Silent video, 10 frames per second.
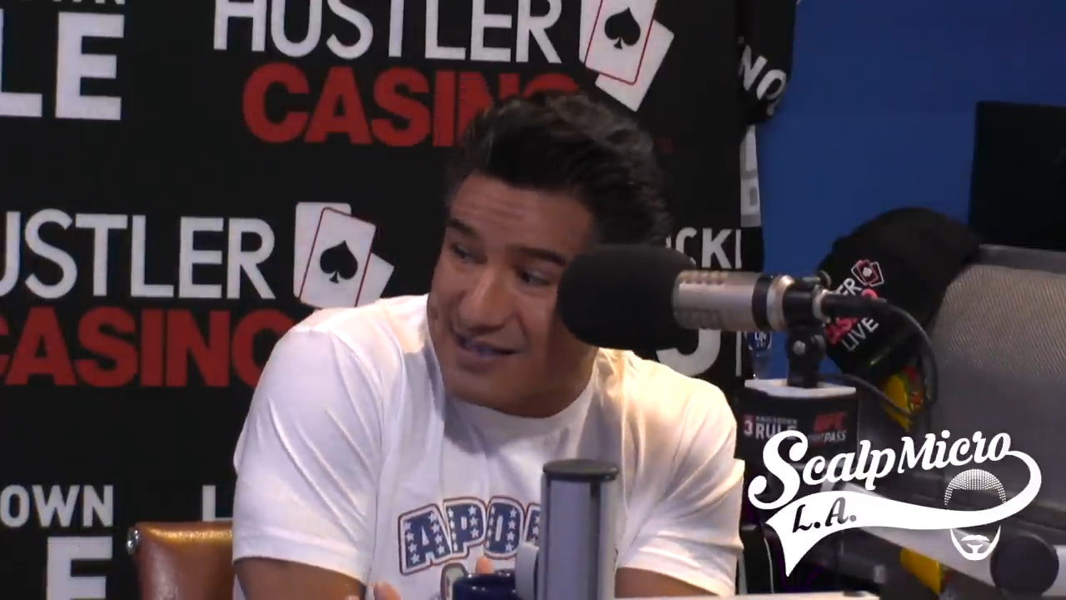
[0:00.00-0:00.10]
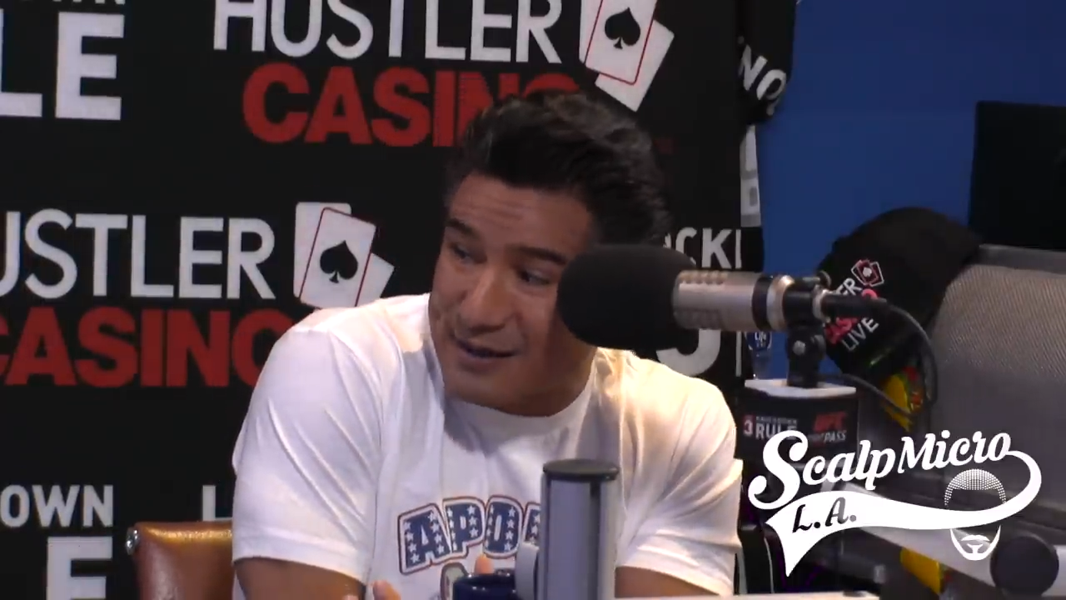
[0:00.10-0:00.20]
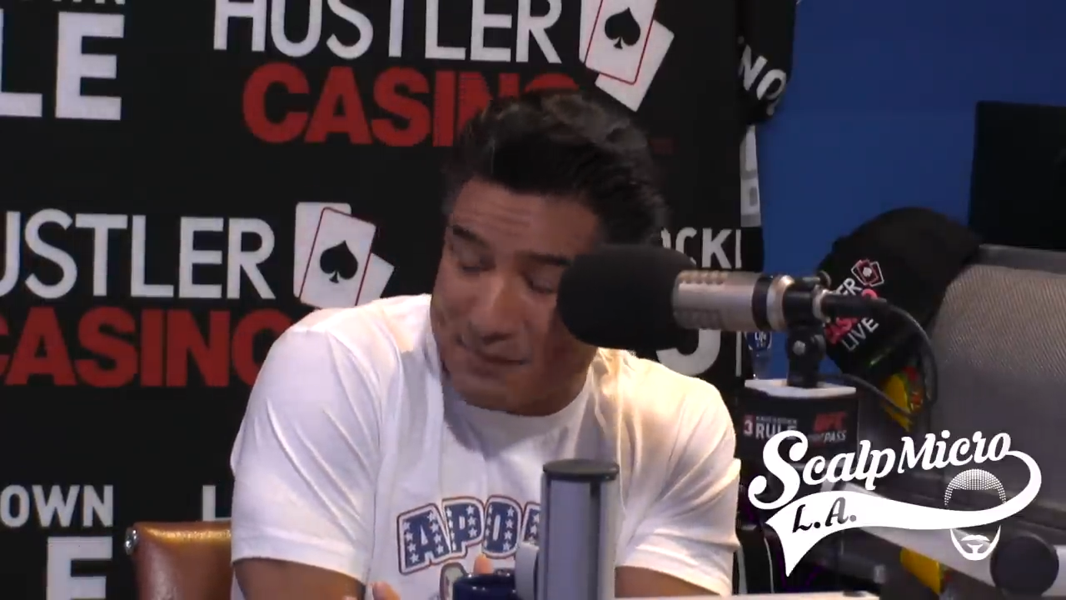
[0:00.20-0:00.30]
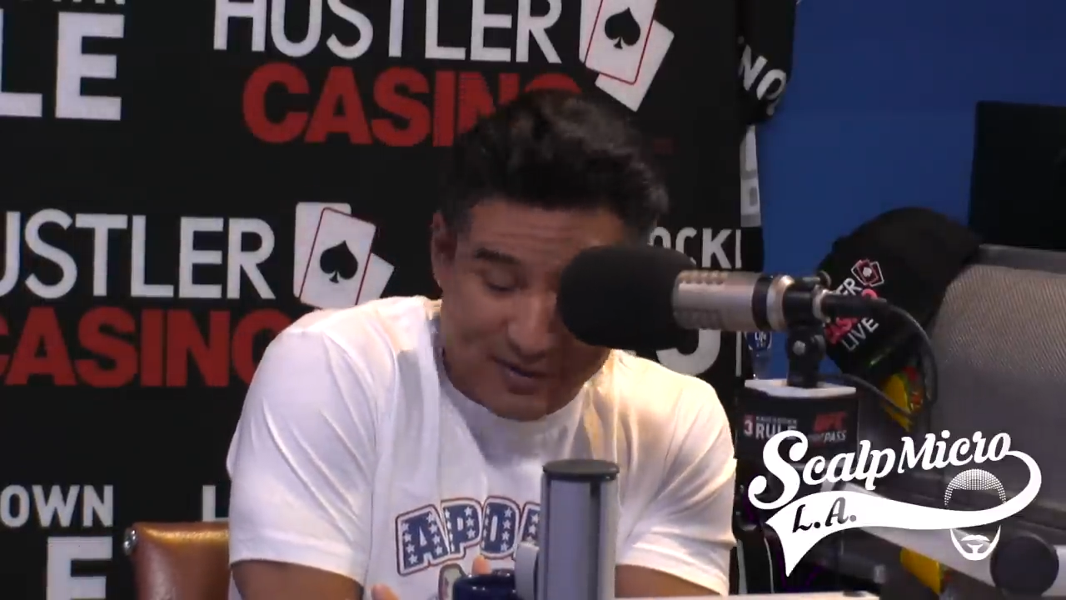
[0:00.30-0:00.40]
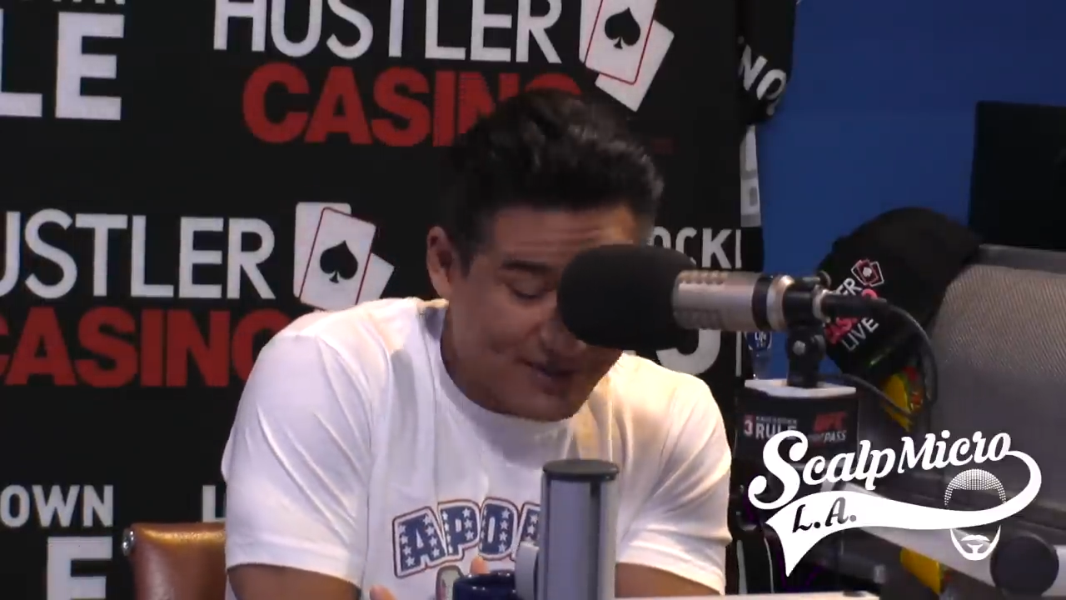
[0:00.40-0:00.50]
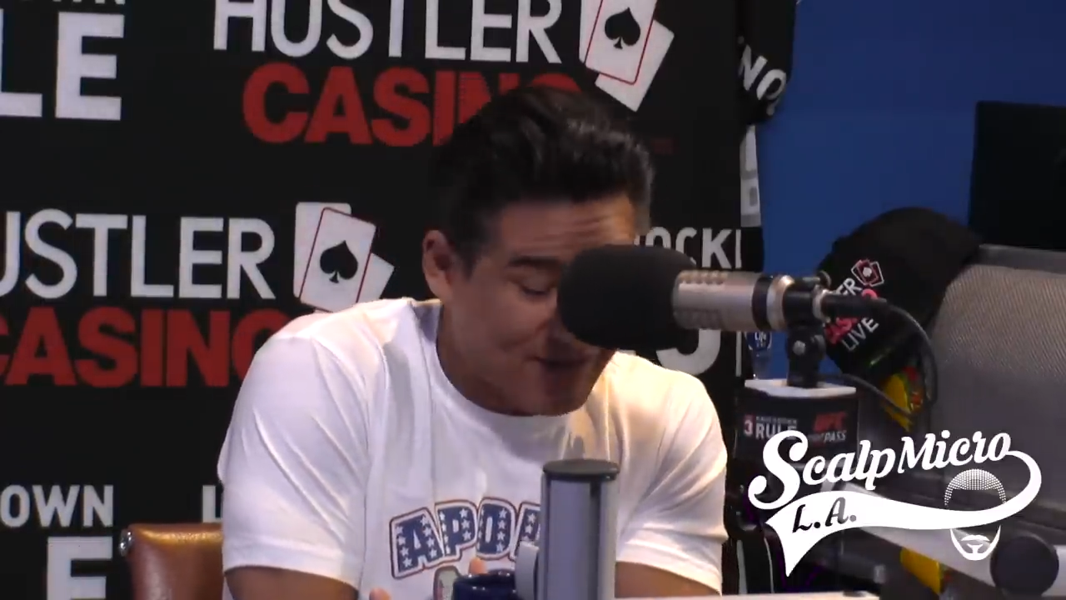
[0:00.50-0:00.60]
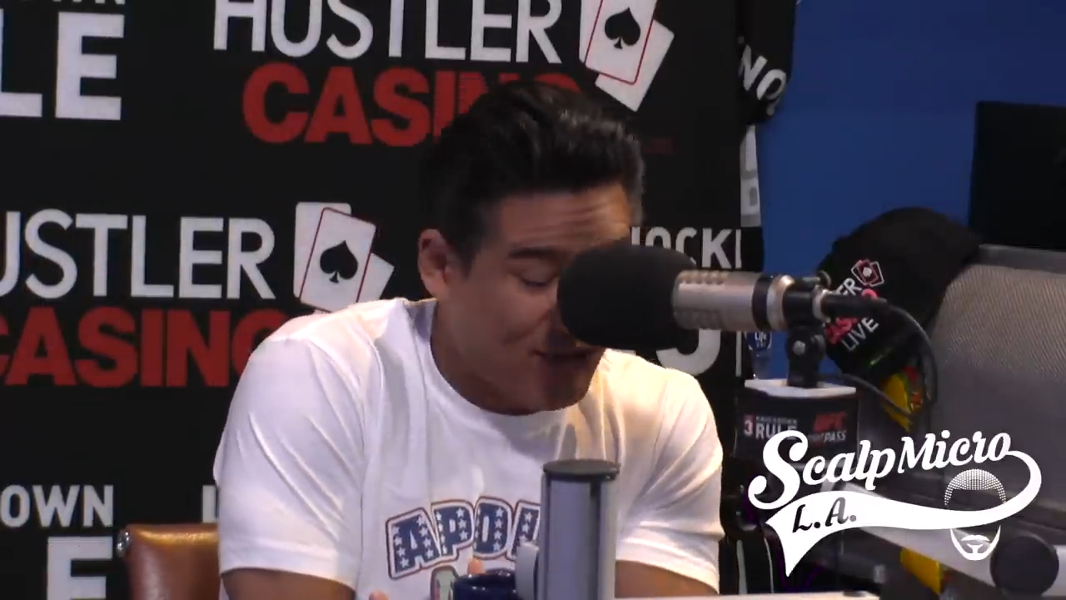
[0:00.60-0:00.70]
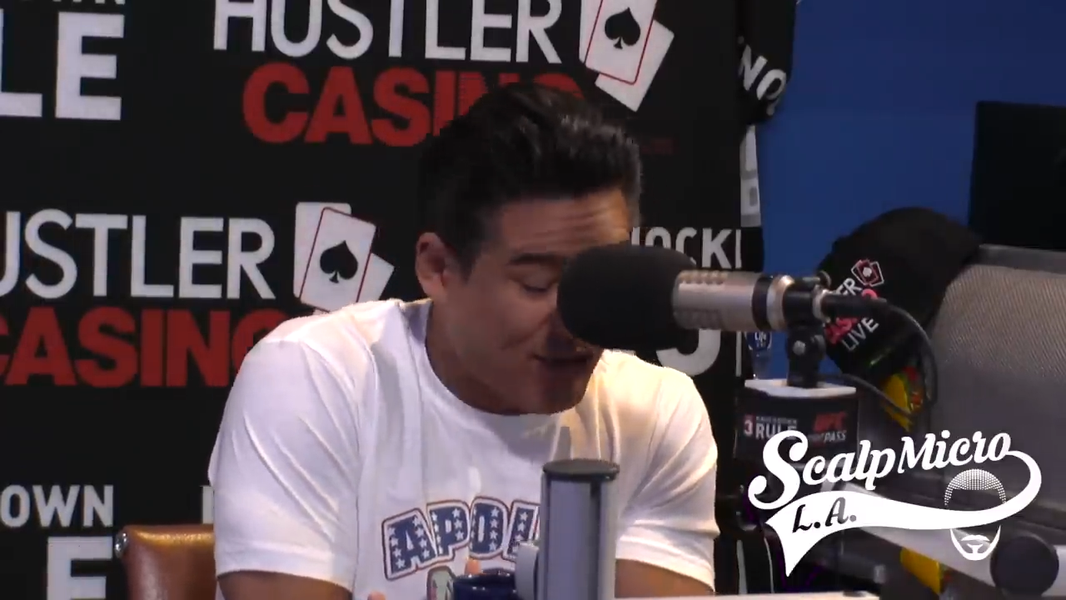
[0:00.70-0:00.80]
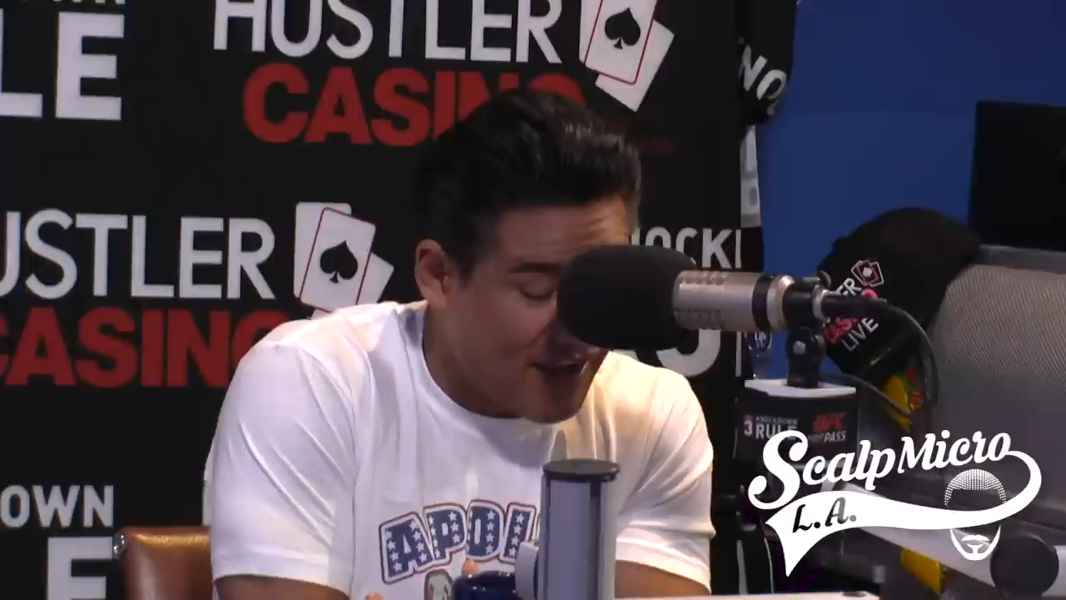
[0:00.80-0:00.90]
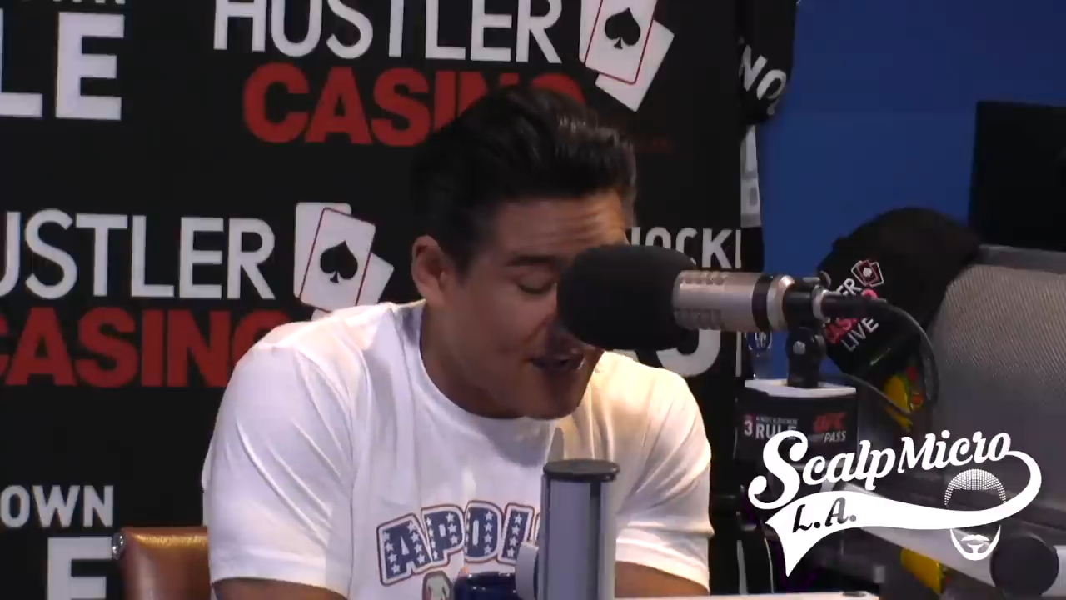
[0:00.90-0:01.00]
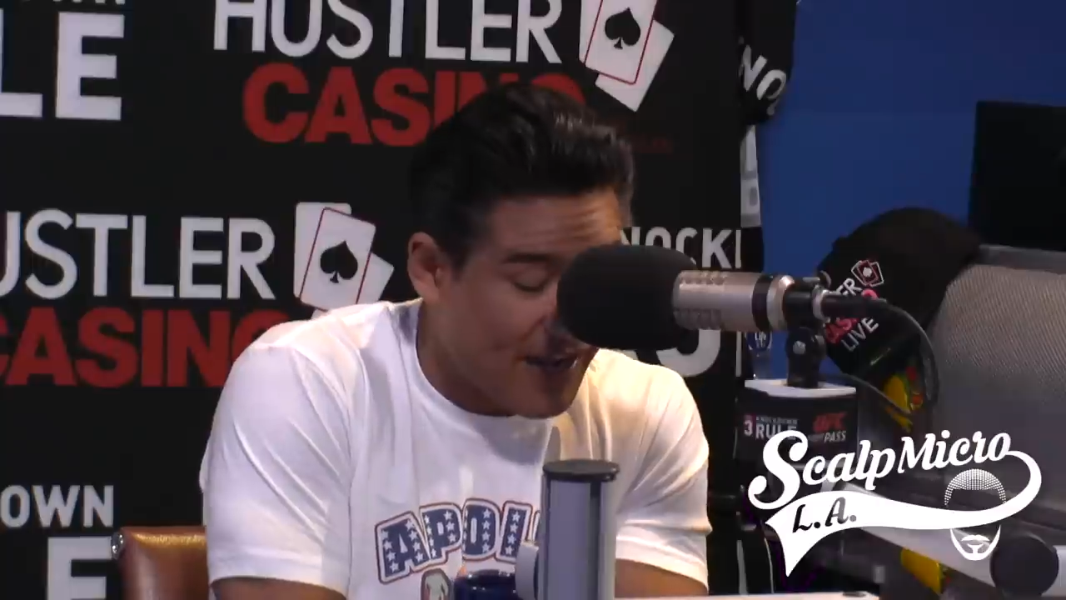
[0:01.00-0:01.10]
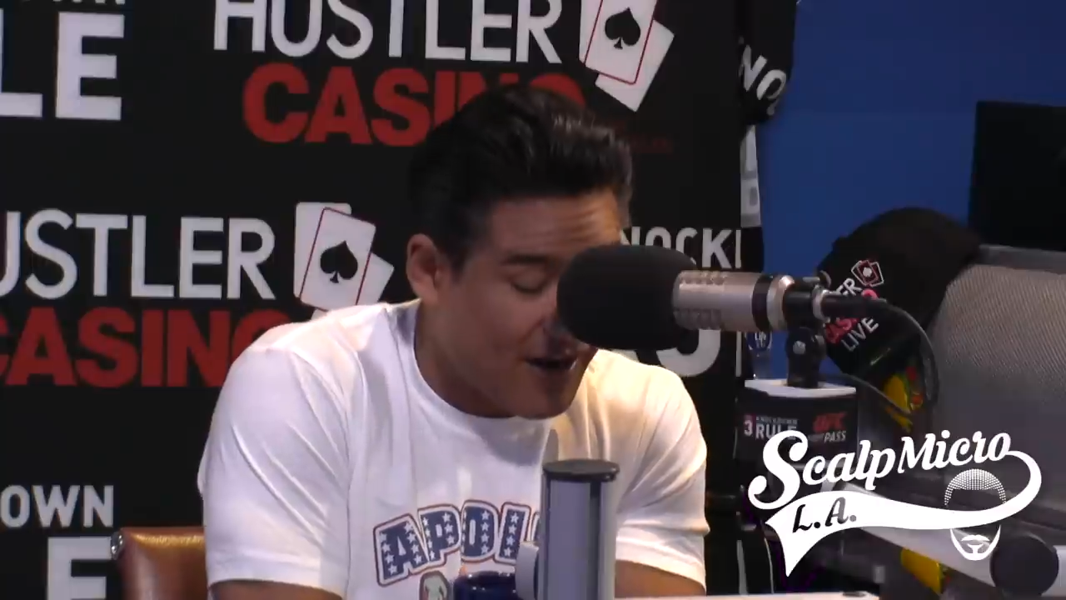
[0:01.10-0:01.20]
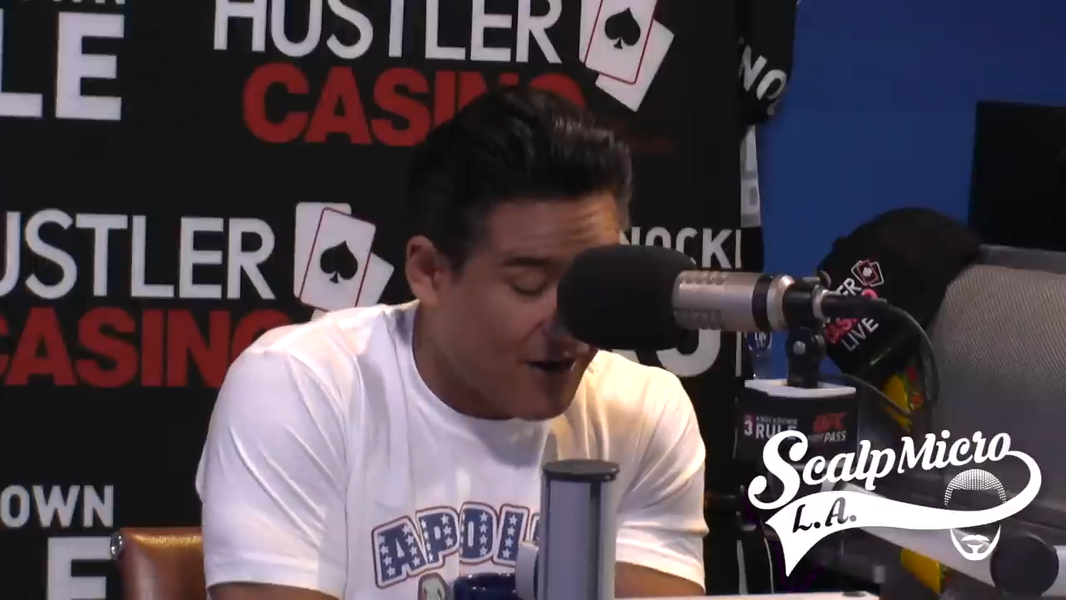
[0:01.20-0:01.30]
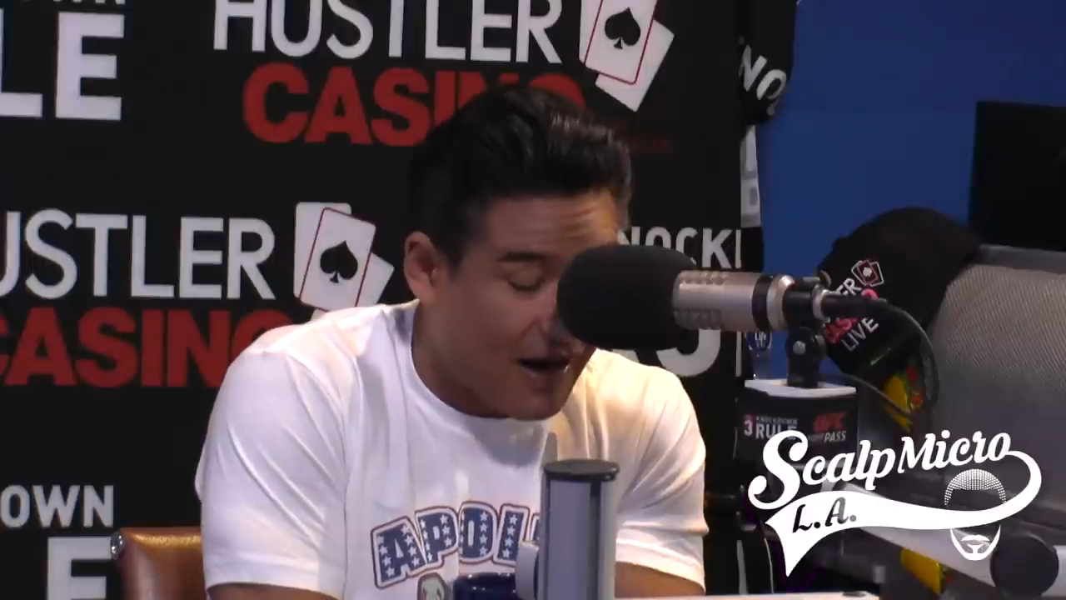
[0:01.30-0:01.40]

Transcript: to the appearance of thin hair.